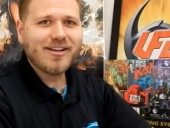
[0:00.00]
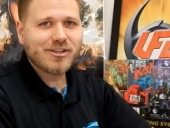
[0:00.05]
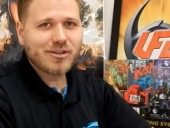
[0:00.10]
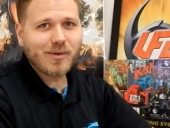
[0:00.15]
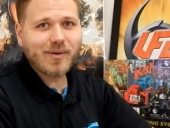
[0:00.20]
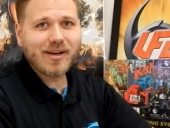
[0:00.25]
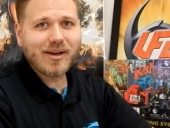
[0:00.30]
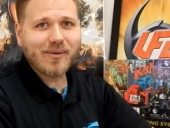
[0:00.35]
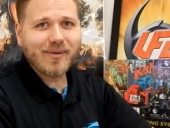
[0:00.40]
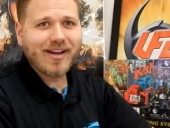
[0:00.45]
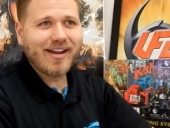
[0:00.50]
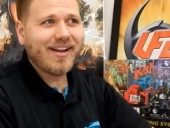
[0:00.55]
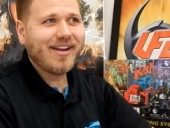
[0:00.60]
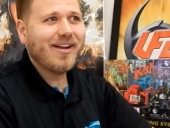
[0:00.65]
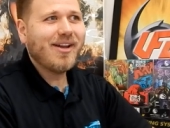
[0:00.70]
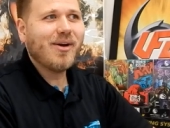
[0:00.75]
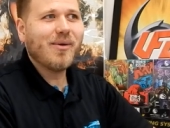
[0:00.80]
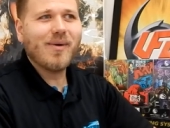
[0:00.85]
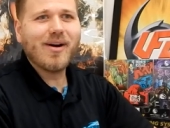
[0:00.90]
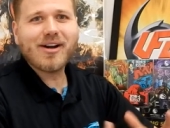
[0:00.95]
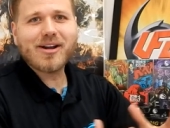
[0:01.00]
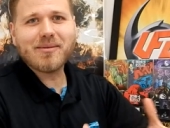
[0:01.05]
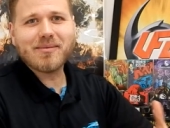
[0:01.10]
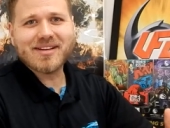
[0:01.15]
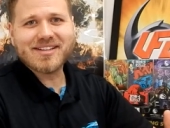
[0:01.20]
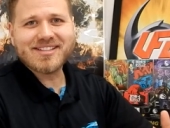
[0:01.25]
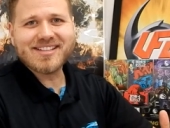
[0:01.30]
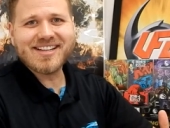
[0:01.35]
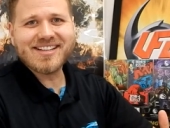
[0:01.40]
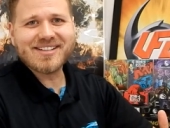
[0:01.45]
So anyway, welcome
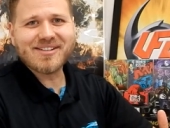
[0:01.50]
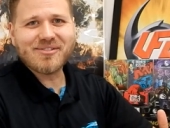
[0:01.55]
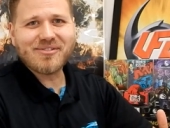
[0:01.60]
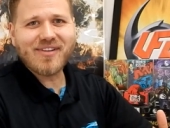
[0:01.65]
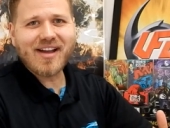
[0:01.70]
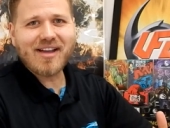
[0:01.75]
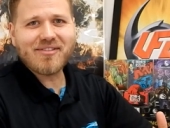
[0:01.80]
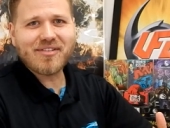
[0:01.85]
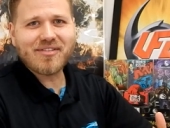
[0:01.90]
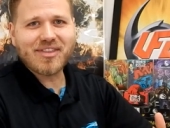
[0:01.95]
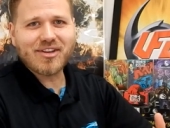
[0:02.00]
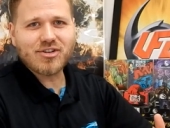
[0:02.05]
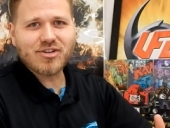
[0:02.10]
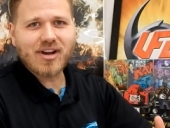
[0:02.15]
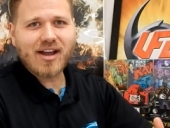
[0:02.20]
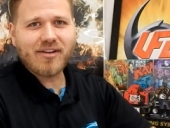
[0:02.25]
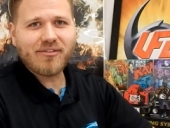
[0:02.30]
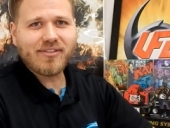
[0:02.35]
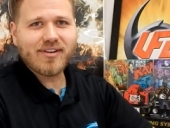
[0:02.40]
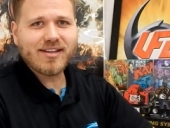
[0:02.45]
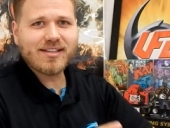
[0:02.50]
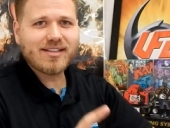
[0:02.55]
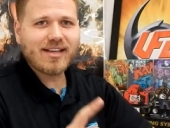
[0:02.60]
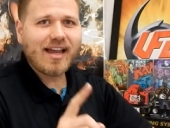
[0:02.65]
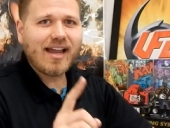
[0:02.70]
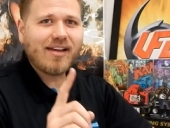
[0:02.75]
to season five of the Joffice.